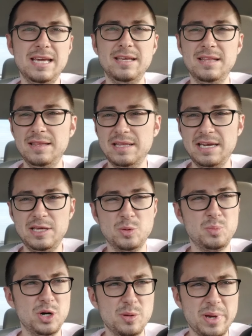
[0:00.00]
and then either
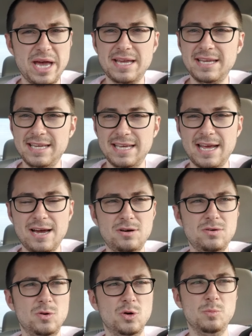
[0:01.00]
put it back and get out,
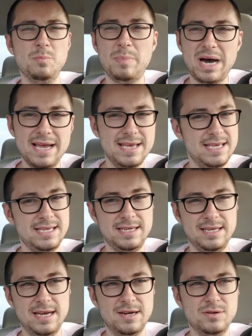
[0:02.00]
or buy it and
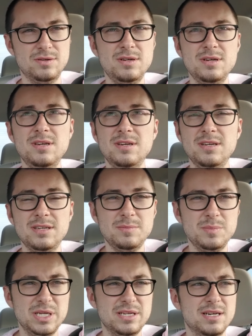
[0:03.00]
get out.
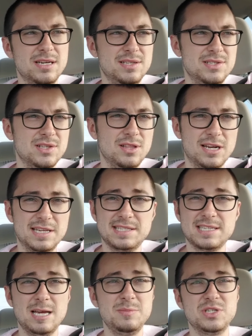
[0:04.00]
Because a lot of the
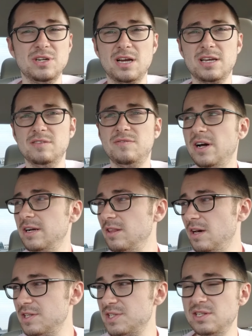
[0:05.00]
times you're not going to find a
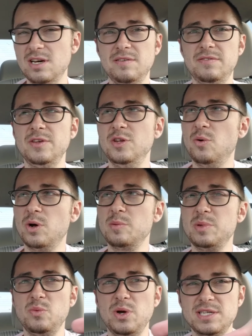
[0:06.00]
lot of stuff. You don't want to
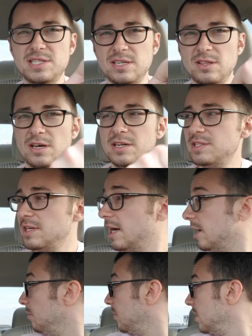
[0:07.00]
be wasting a lot of
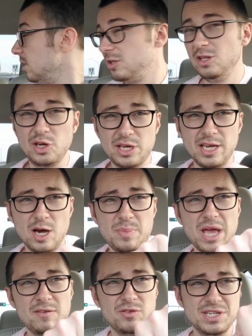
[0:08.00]
time looking up
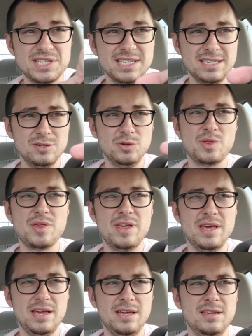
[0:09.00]
every single thing.